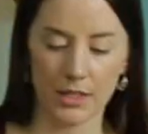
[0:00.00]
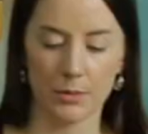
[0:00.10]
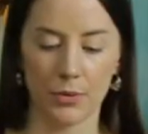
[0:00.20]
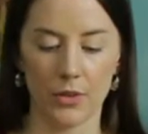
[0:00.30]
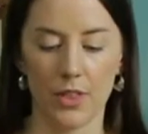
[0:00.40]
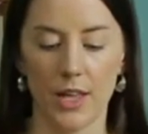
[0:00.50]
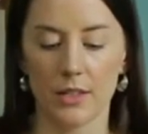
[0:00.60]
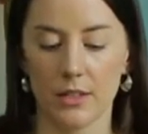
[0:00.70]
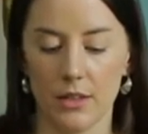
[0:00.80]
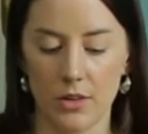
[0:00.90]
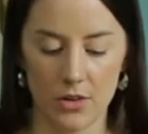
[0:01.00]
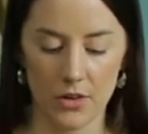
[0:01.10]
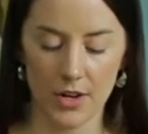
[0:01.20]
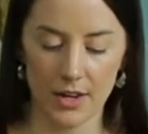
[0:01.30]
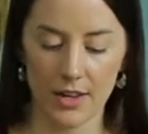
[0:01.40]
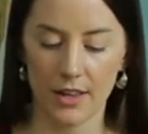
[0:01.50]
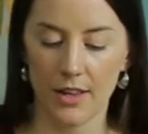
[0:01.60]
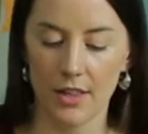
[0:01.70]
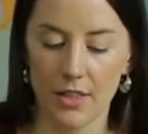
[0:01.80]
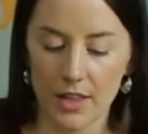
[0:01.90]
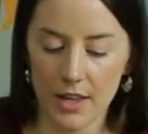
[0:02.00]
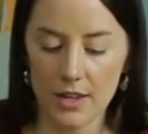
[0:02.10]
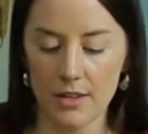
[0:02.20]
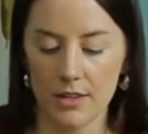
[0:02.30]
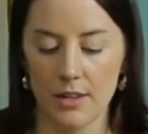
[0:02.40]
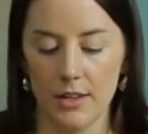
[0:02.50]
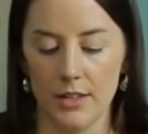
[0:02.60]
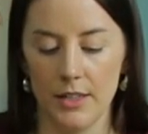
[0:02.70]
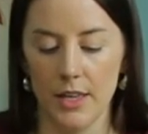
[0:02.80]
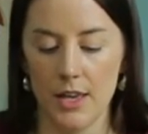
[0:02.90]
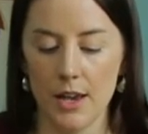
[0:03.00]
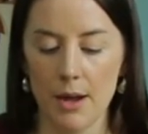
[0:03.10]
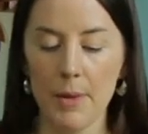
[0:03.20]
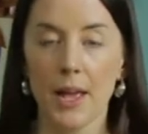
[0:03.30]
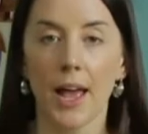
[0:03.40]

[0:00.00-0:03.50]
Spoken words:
let's put that on there. Yum,